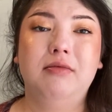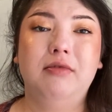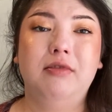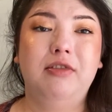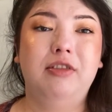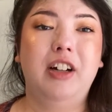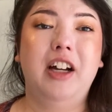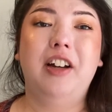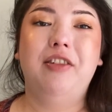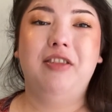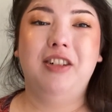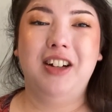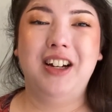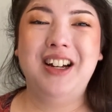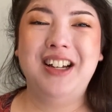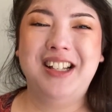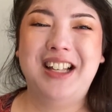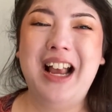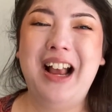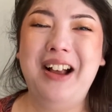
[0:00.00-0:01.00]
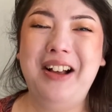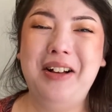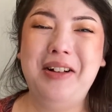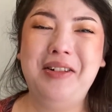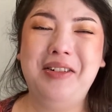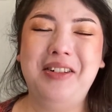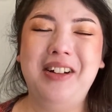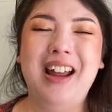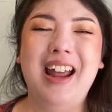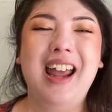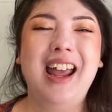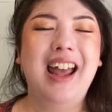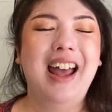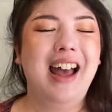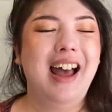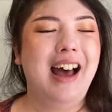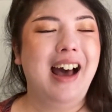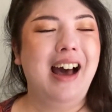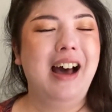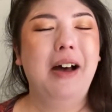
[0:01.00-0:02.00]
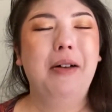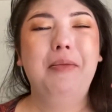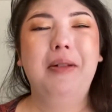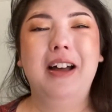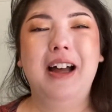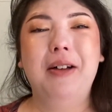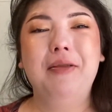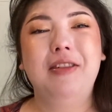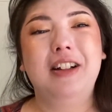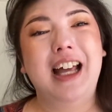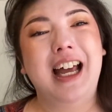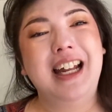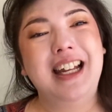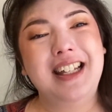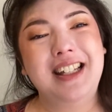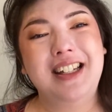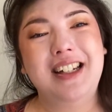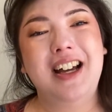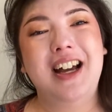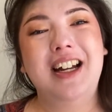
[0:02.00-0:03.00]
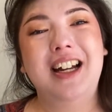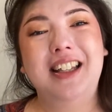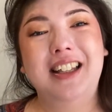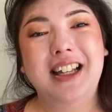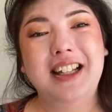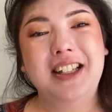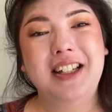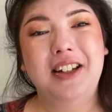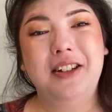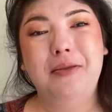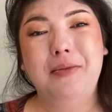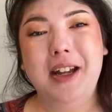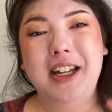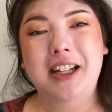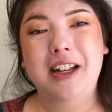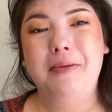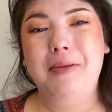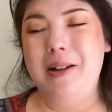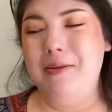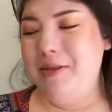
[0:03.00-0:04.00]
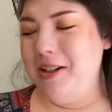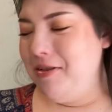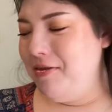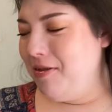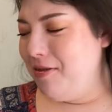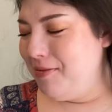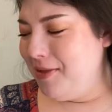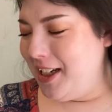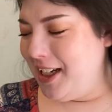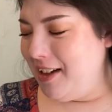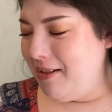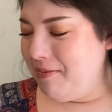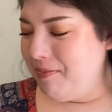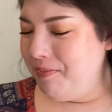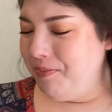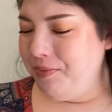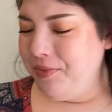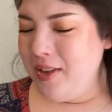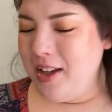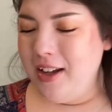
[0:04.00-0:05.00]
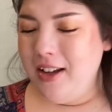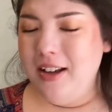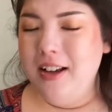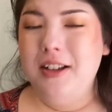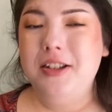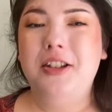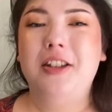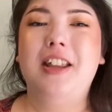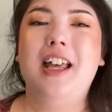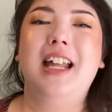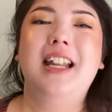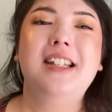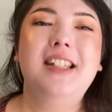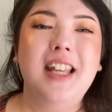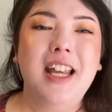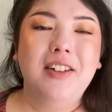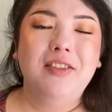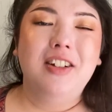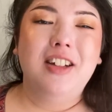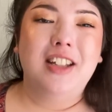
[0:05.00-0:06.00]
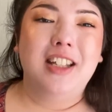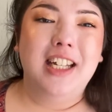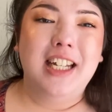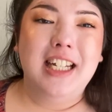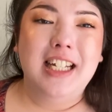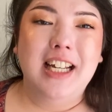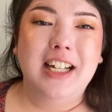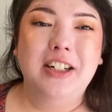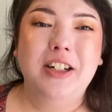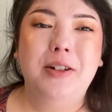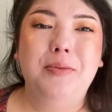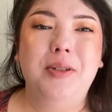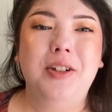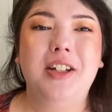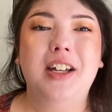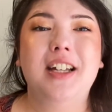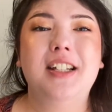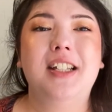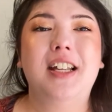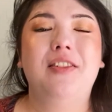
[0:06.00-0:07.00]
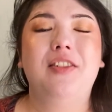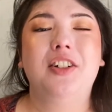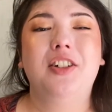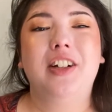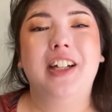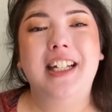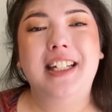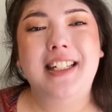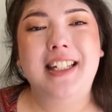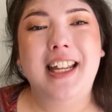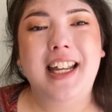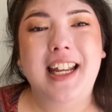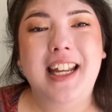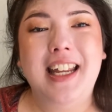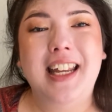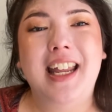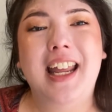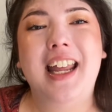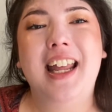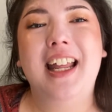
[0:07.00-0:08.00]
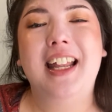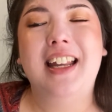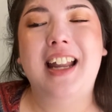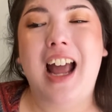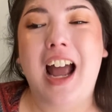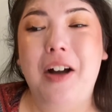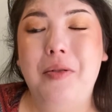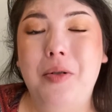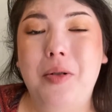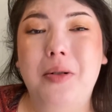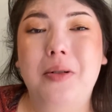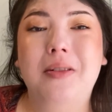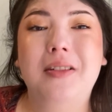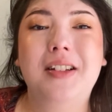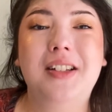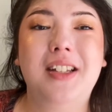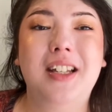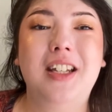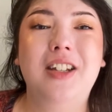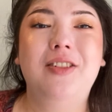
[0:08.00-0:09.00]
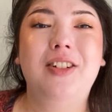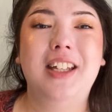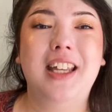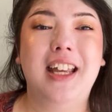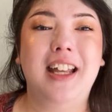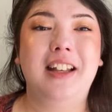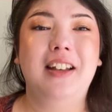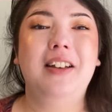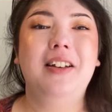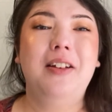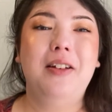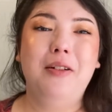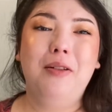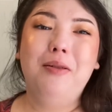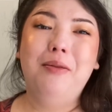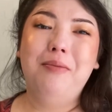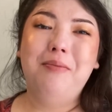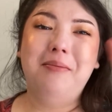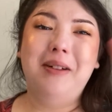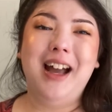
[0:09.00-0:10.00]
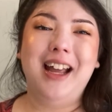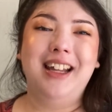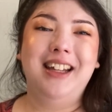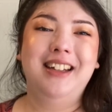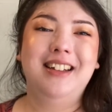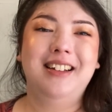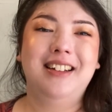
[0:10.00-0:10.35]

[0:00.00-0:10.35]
forever. but I'm glad it's done, and that's another makeup empty for me. So that is everything. I hope you guys have a great day, and I will see you again. Bye.